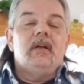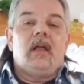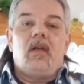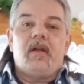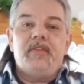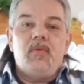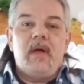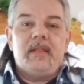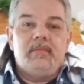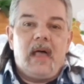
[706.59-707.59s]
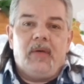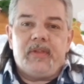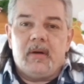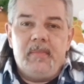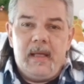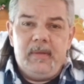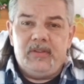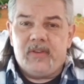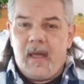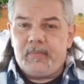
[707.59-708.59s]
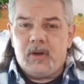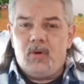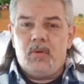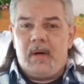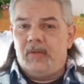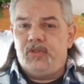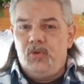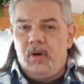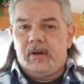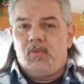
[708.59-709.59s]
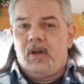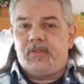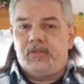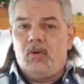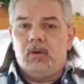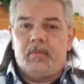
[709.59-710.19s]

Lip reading: lot of you out there may be skeptical about 200 watts of solar,